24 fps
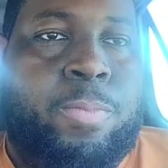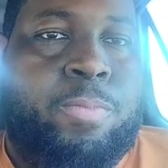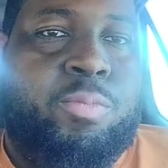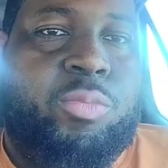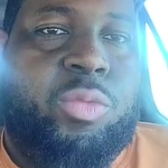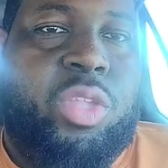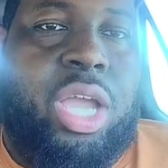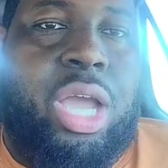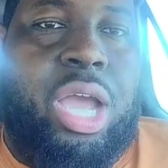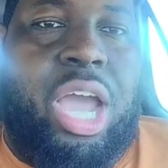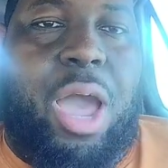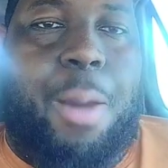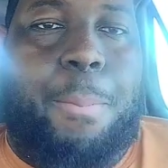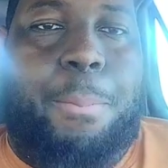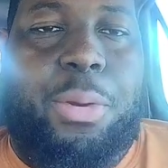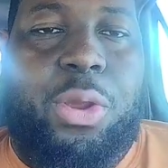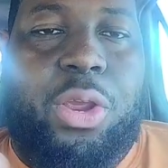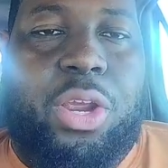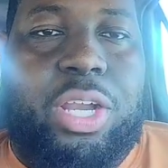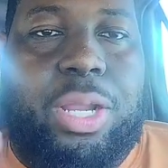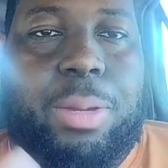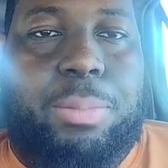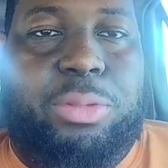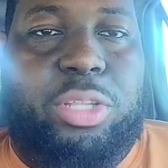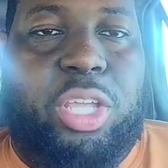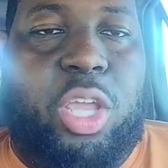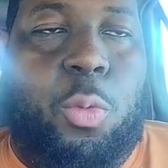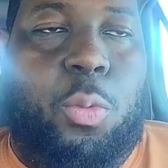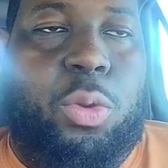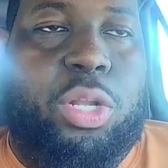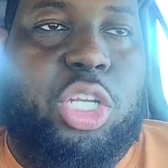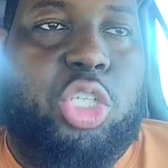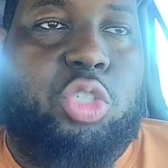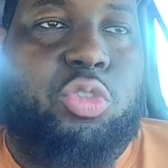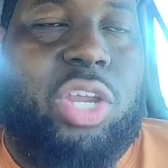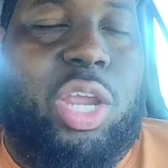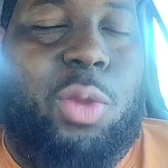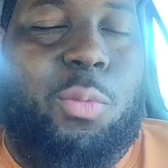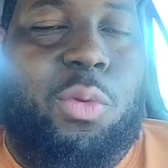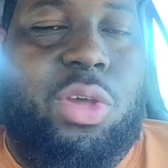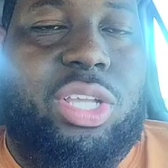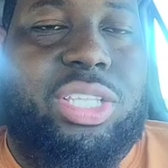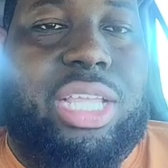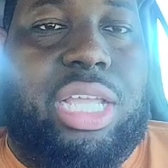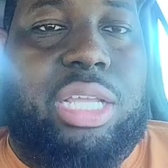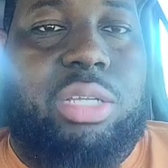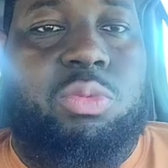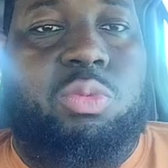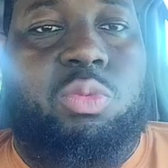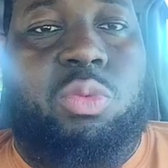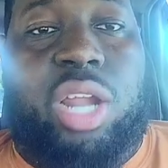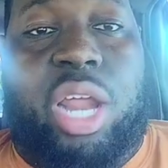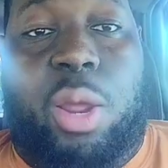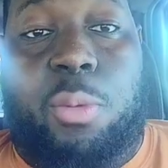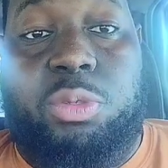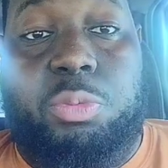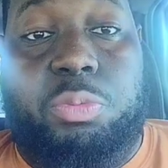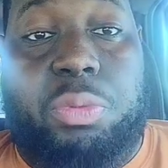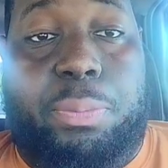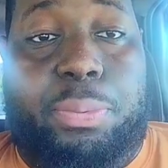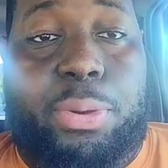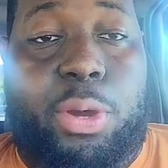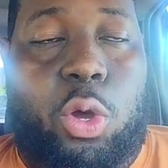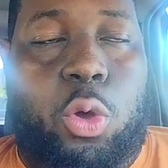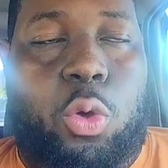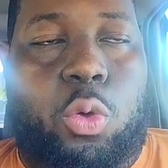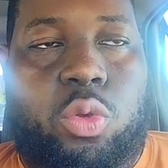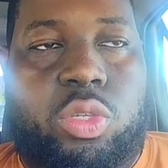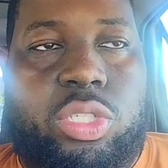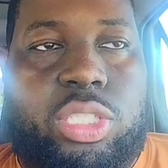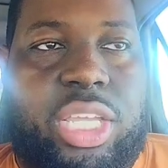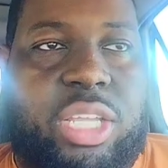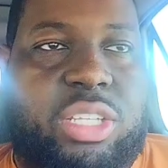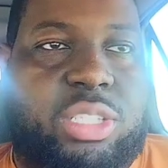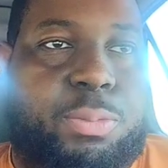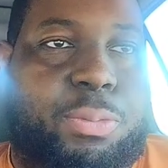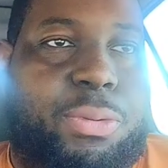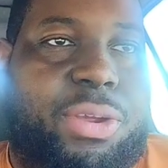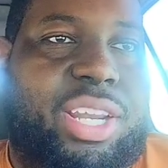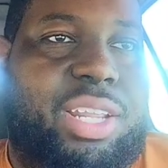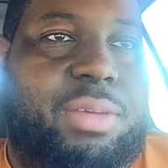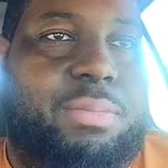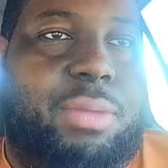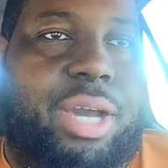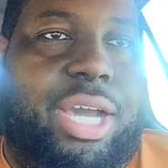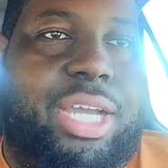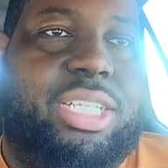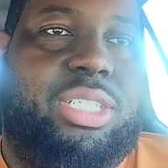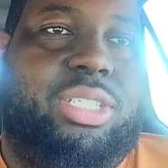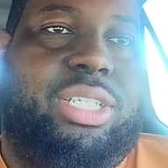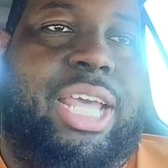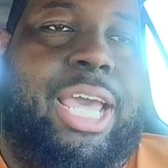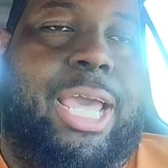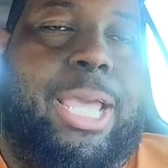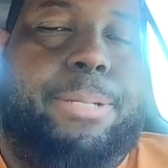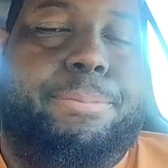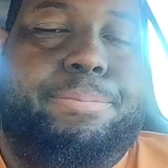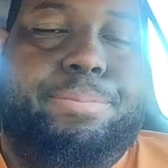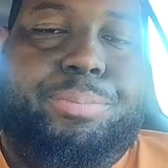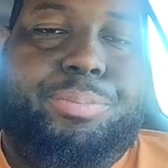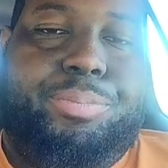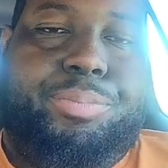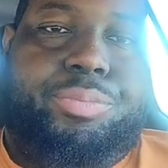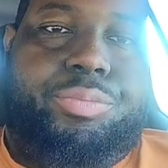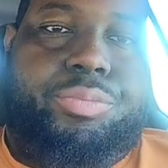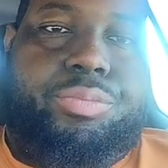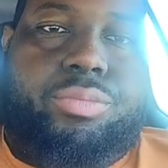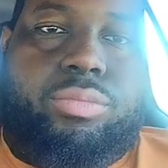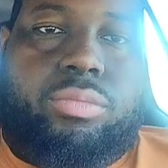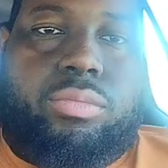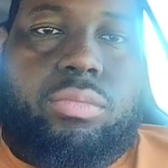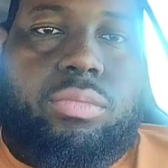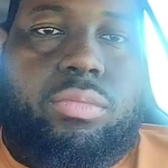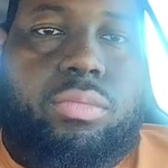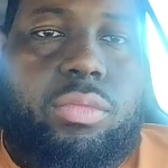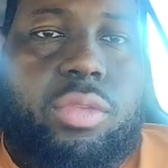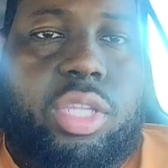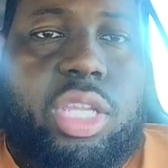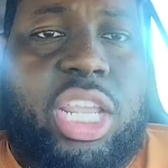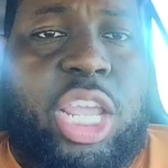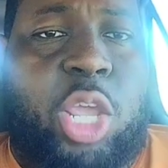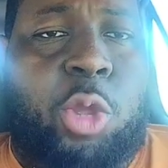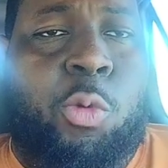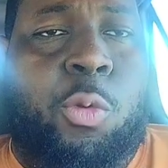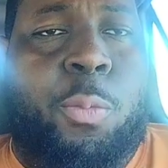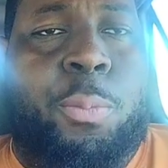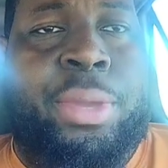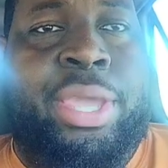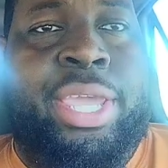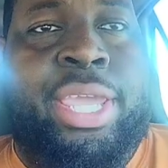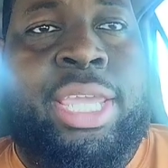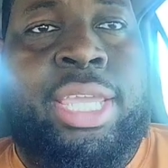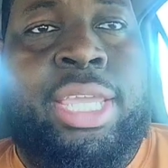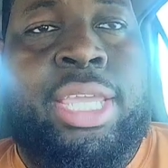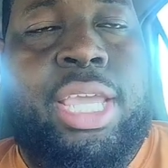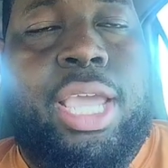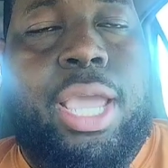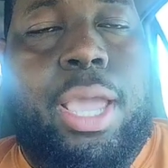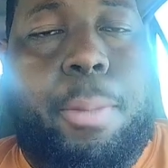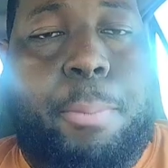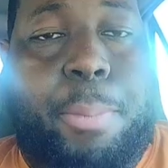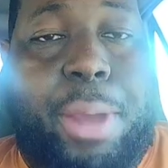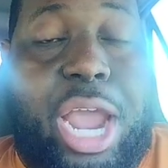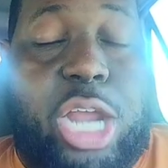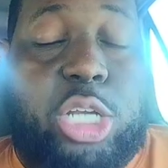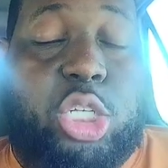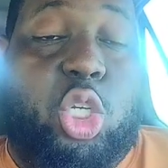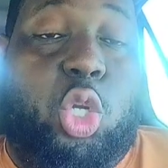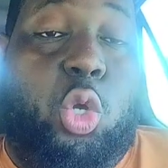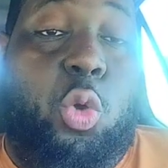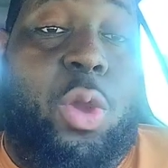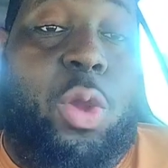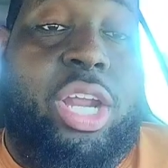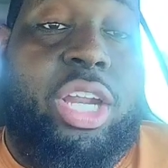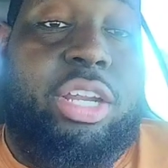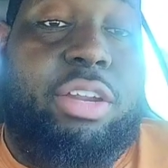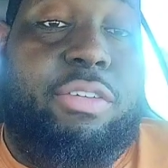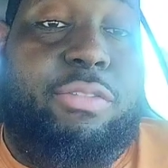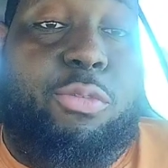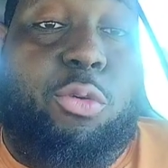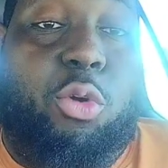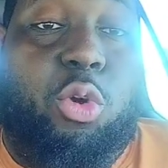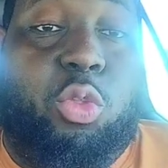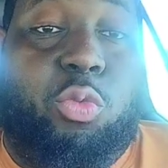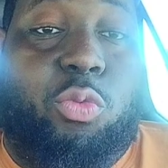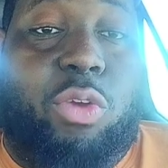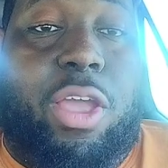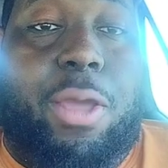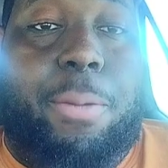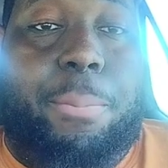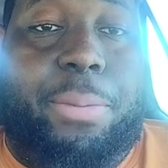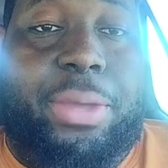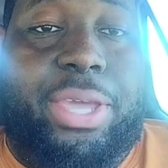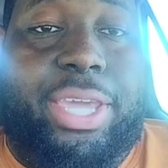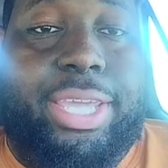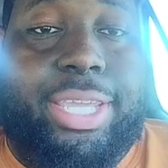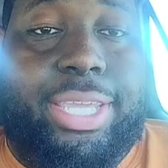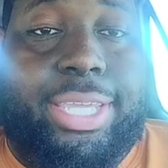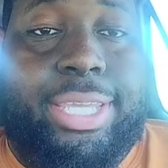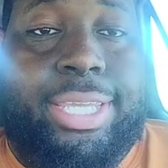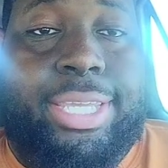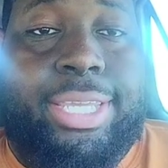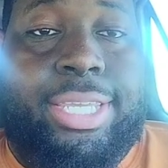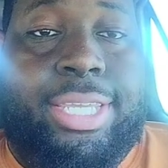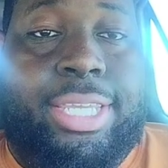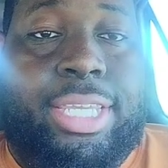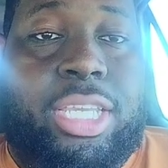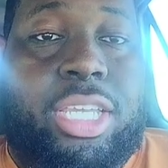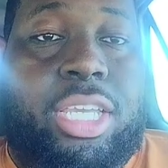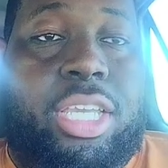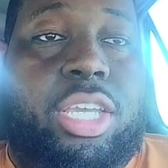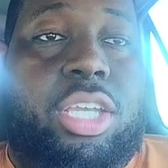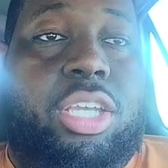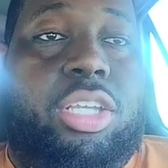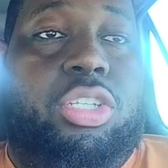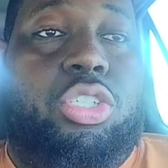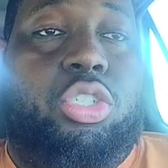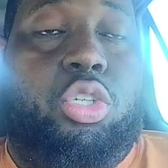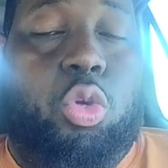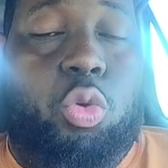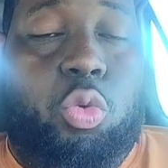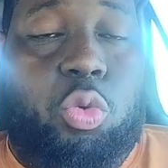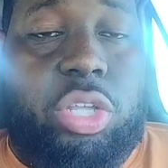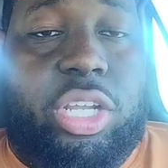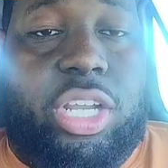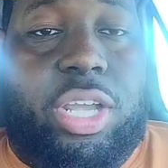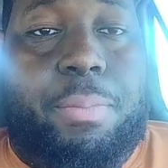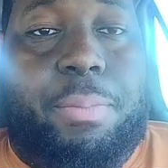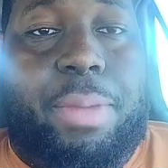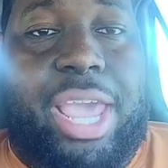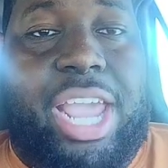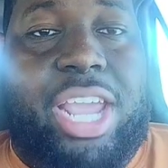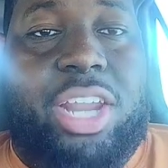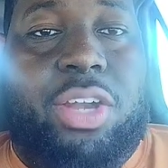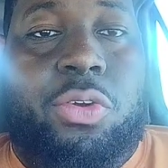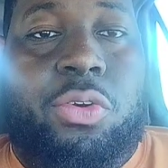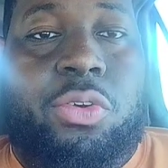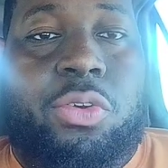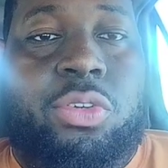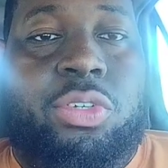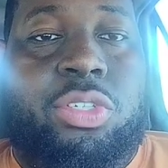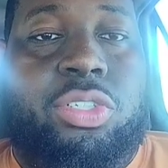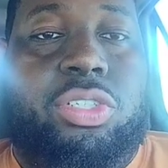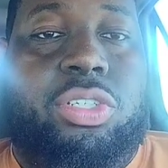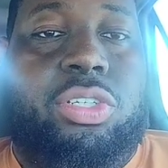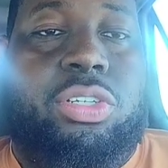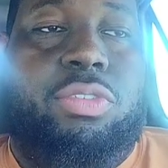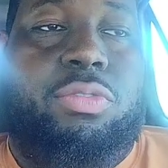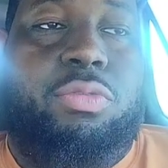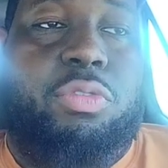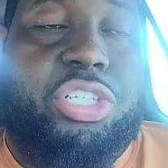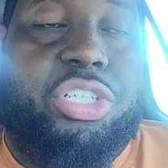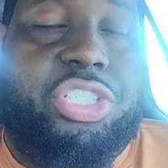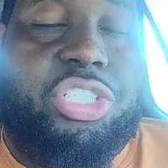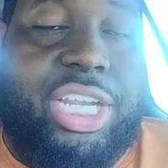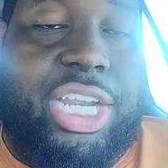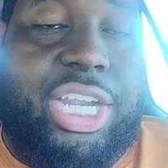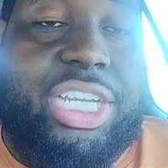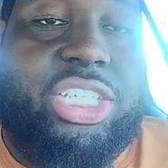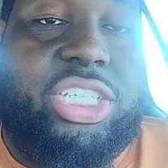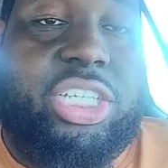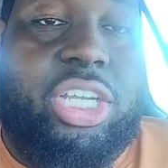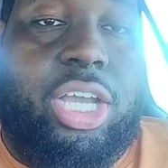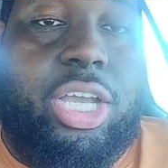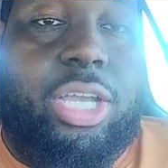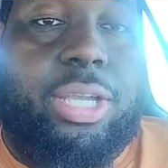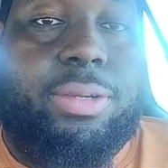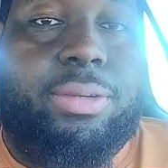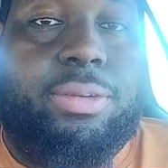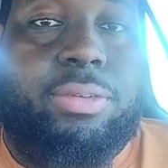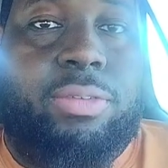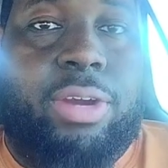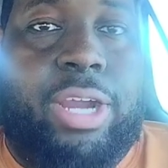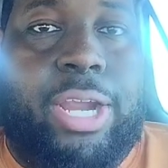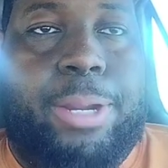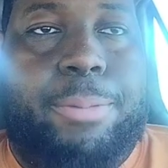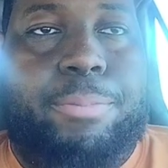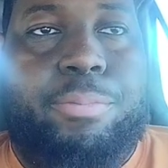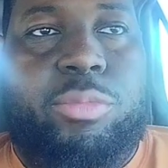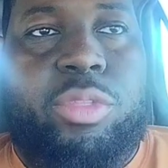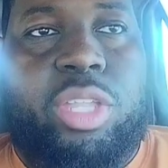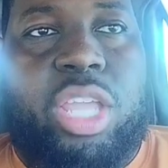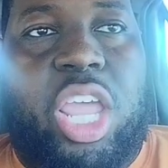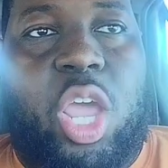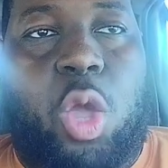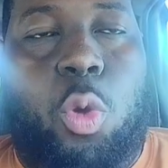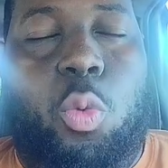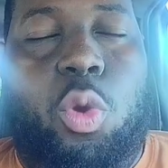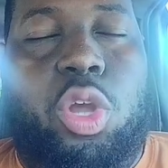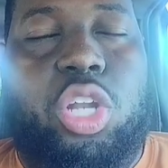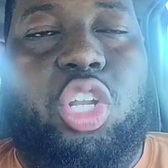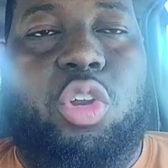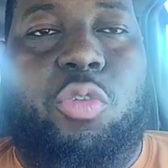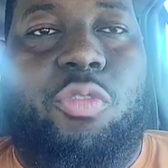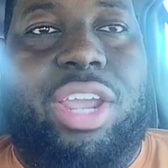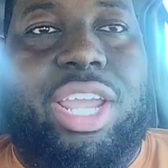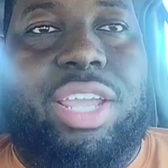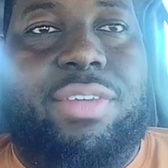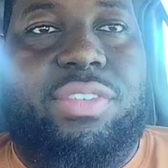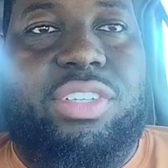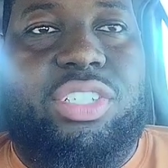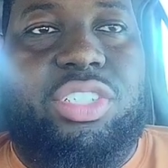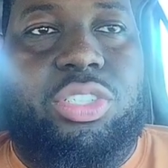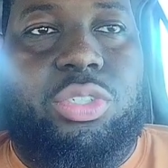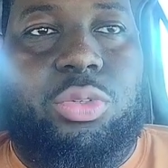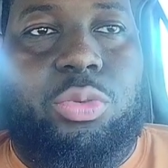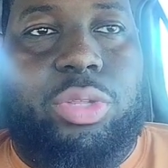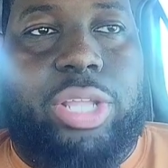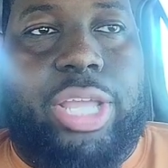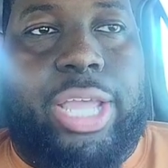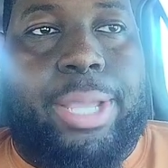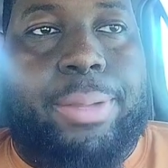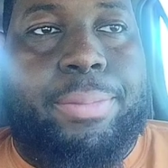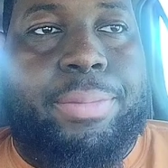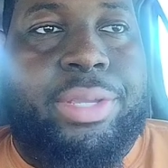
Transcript: I'll put it up there what the trade was that was proposed. It's pretty much that it would be Patrick Queen, a fourth-round pick, to the Commanders for Chase Young, right? And would the Ravens do that?